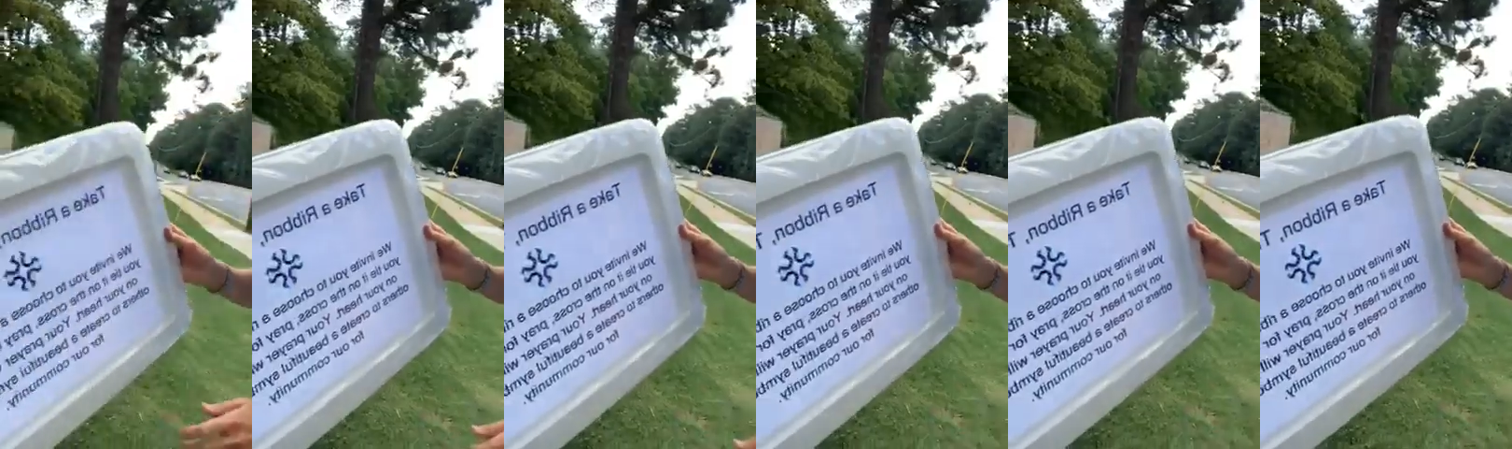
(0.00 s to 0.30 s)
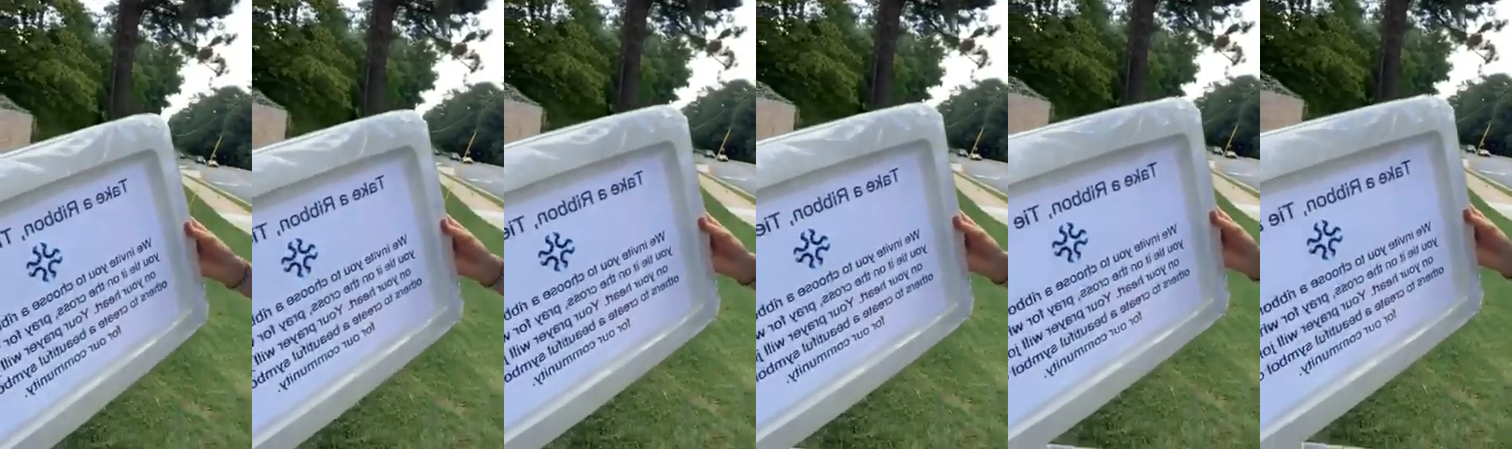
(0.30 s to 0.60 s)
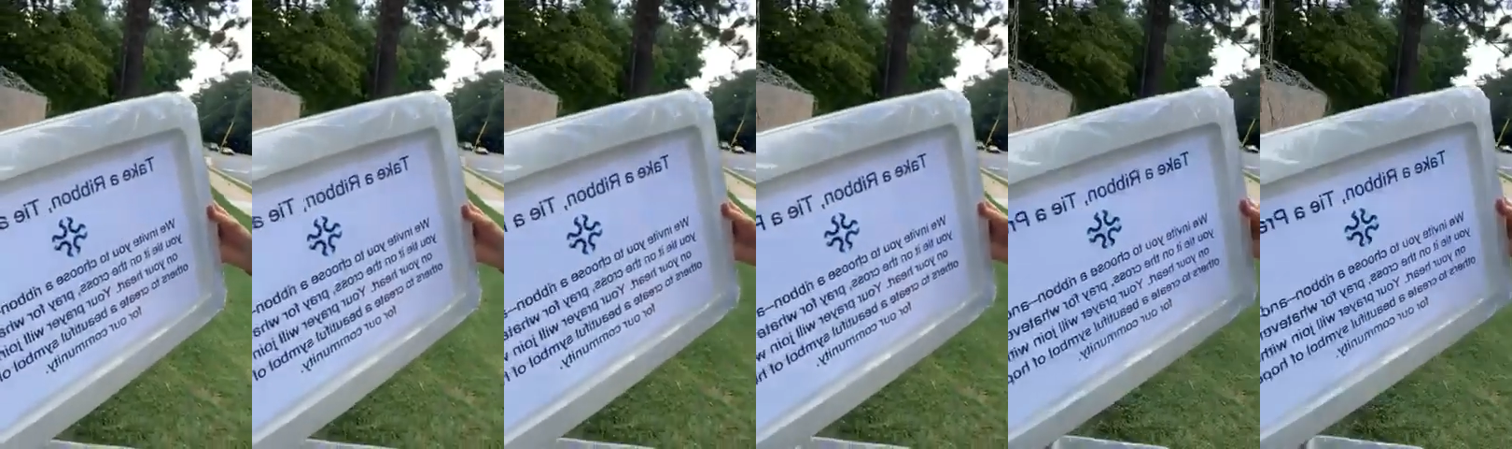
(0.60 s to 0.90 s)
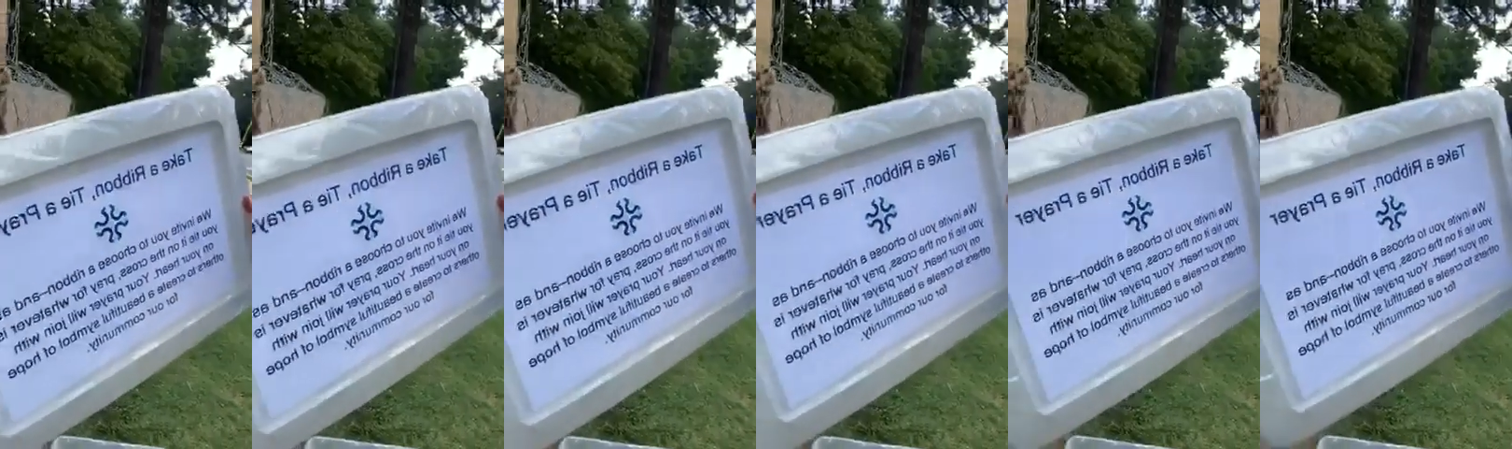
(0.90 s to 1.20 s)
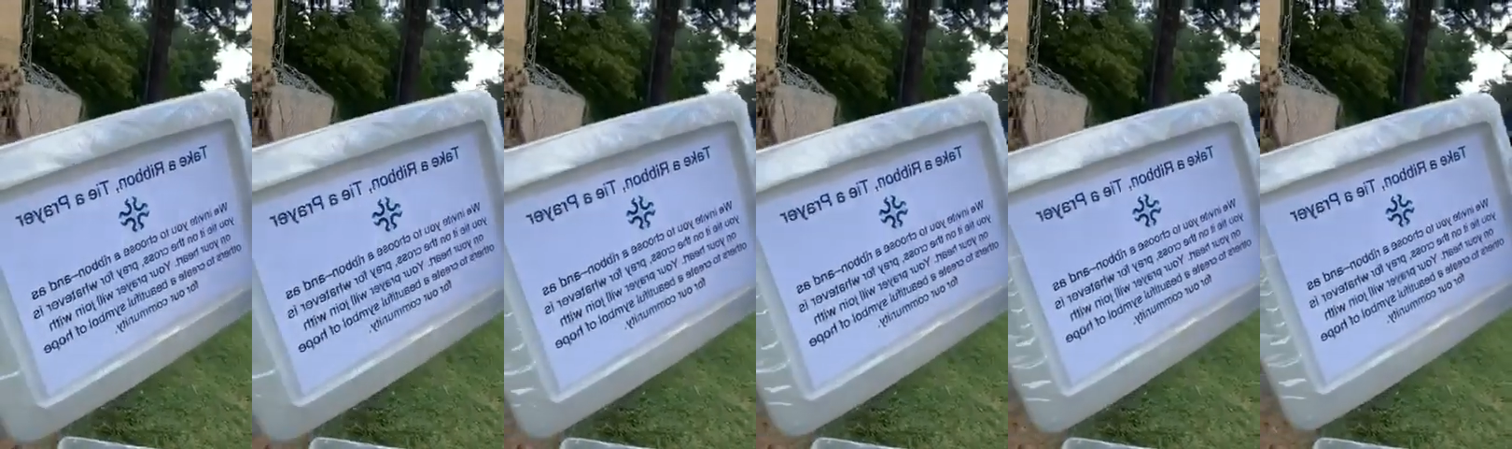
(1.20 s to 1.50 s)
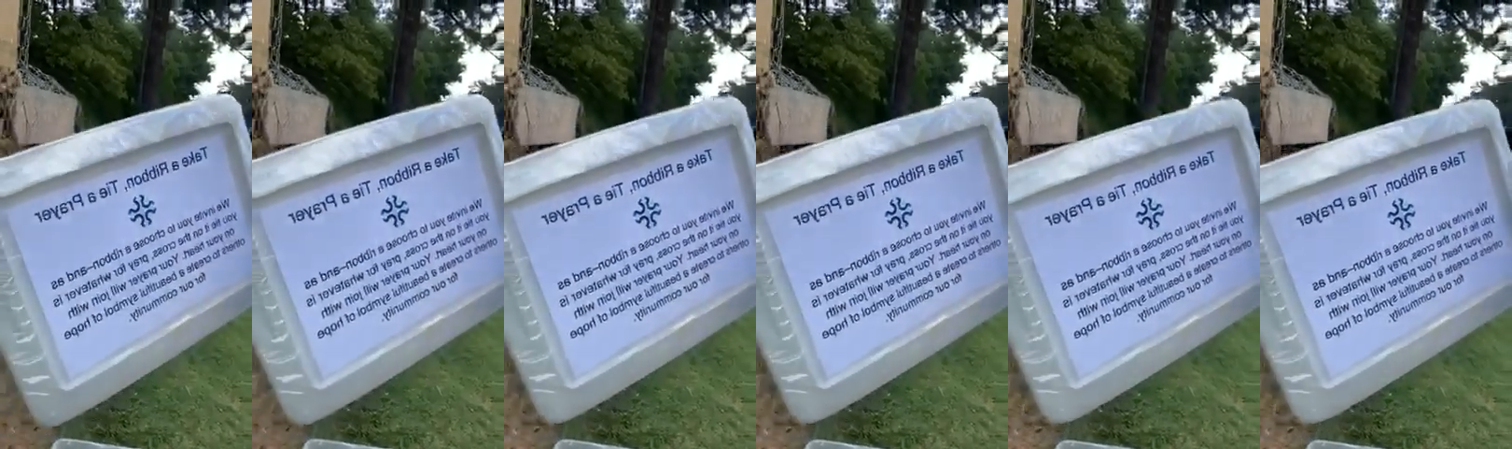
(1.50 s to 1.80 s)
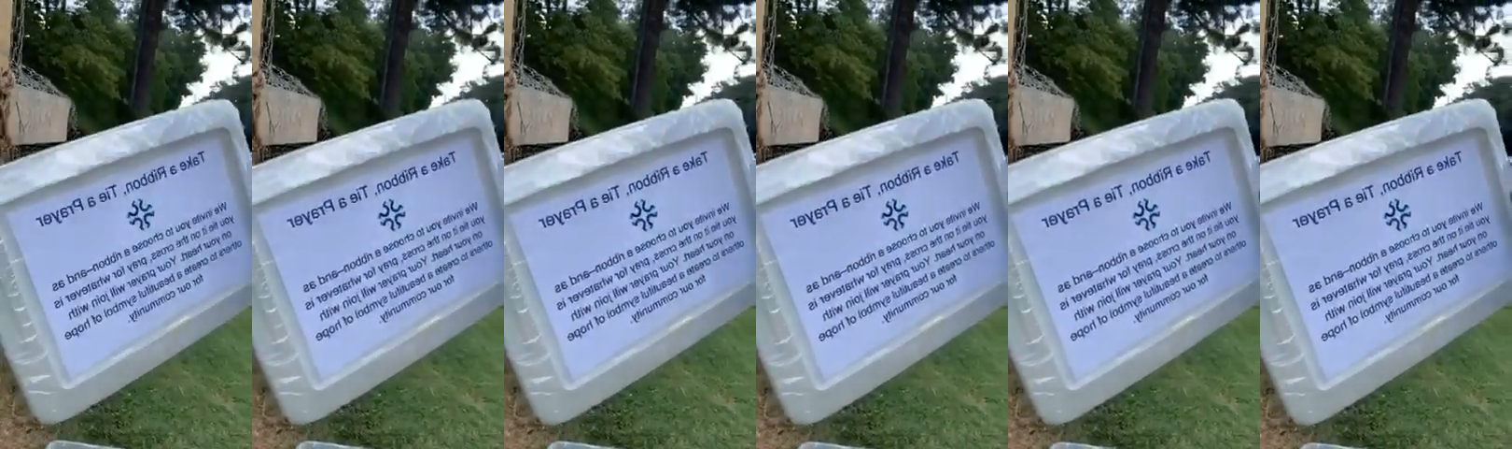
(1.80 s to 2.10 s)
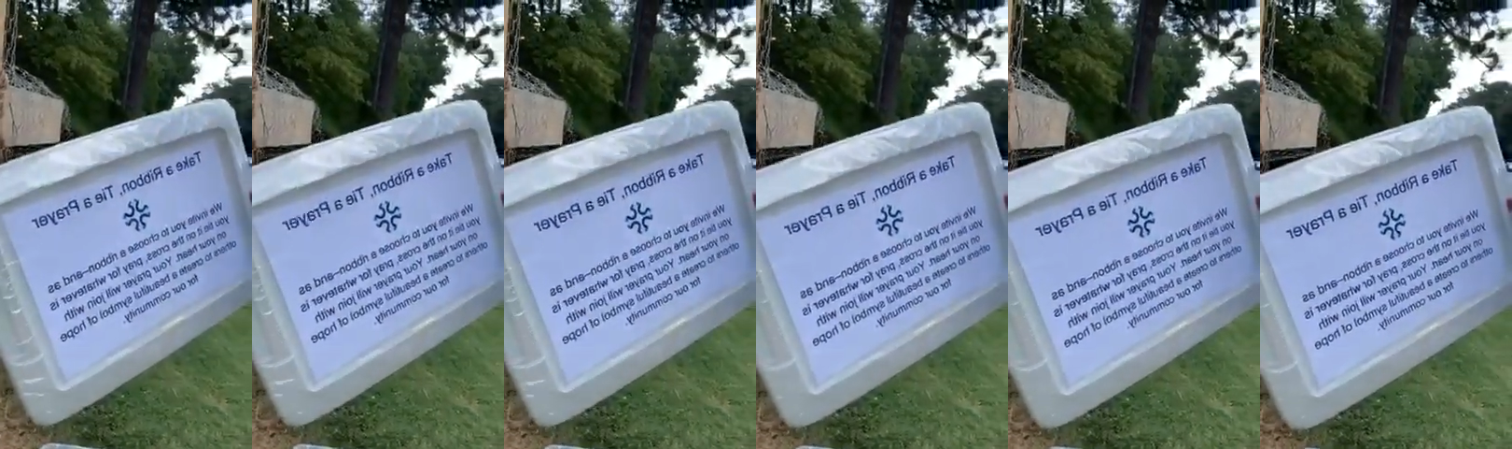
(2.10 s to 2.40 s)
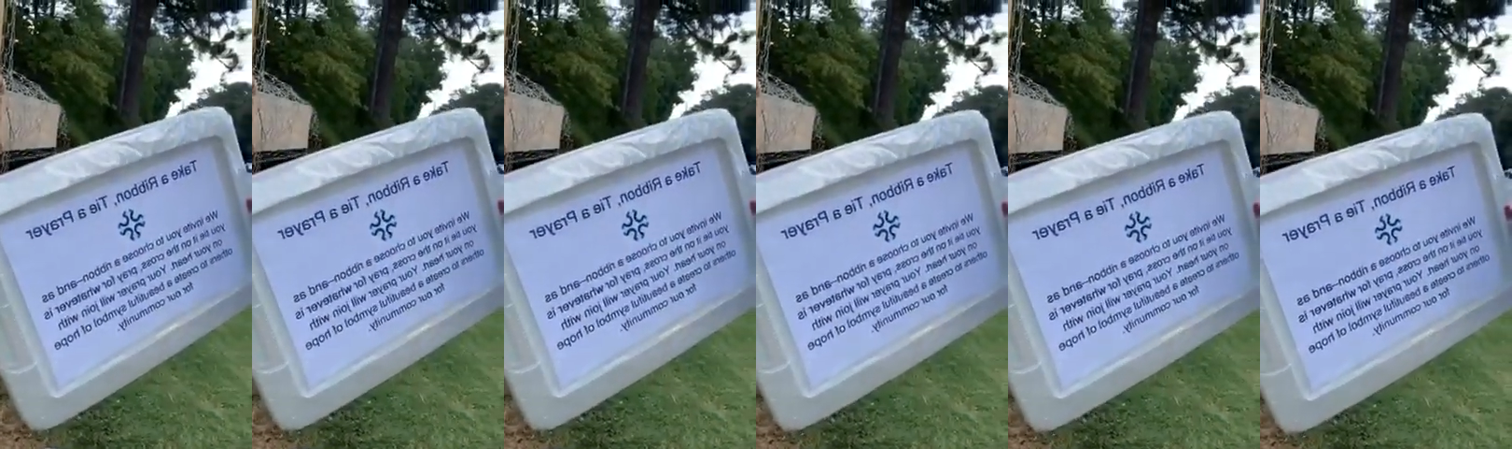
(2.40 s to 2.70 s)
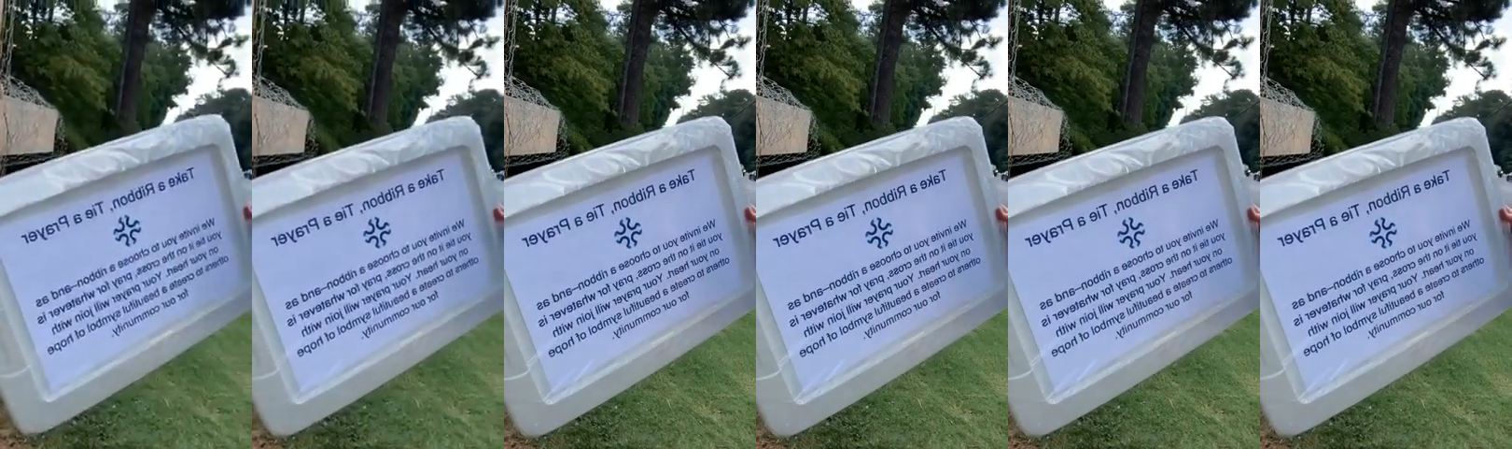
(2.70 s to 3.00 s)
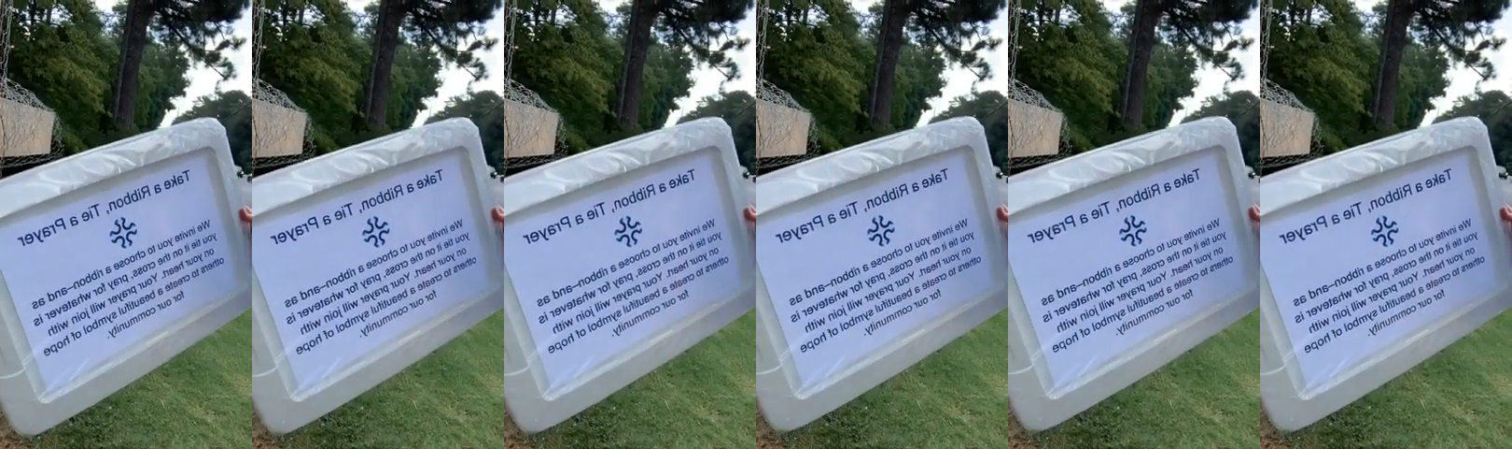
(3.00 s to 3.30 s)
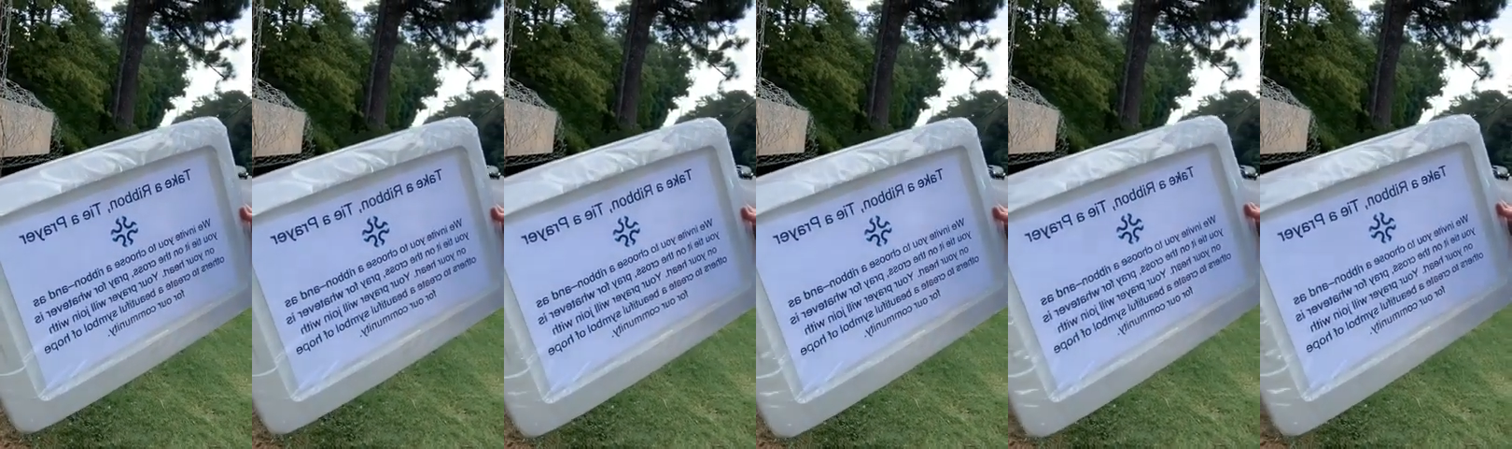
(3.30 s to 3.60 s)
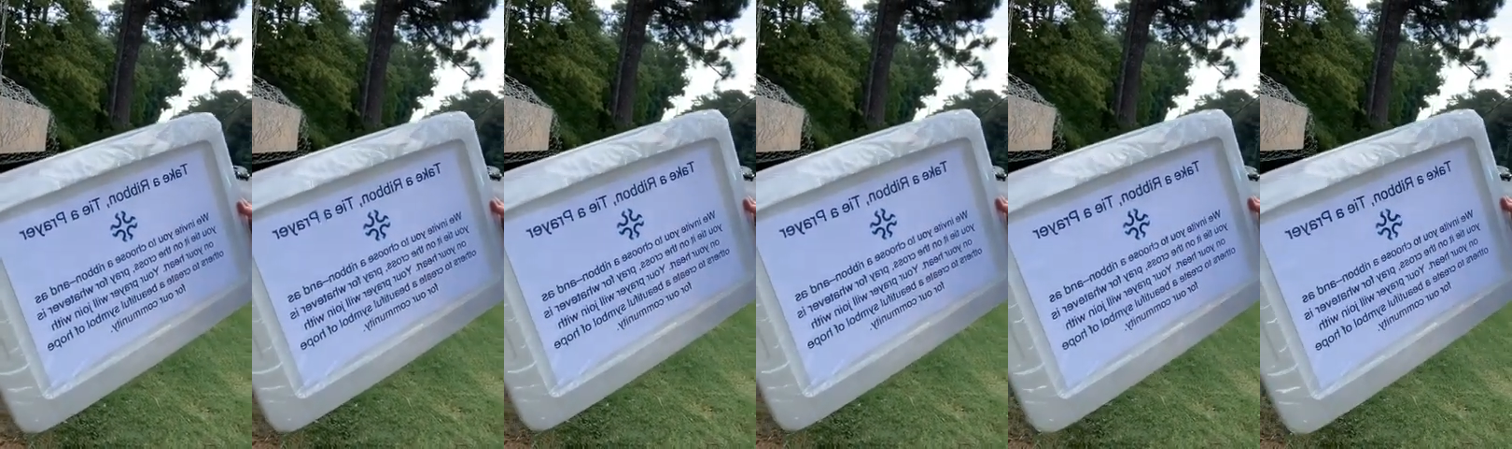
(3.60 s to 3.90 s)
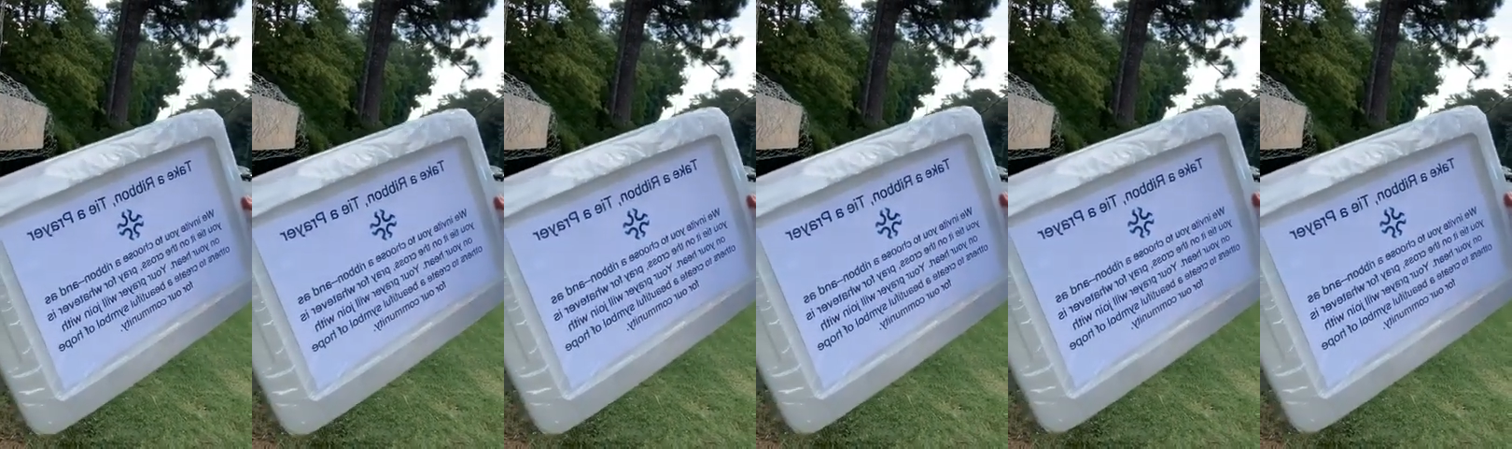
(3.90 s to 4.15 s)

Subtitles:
No face is visible, so there are no lips to read.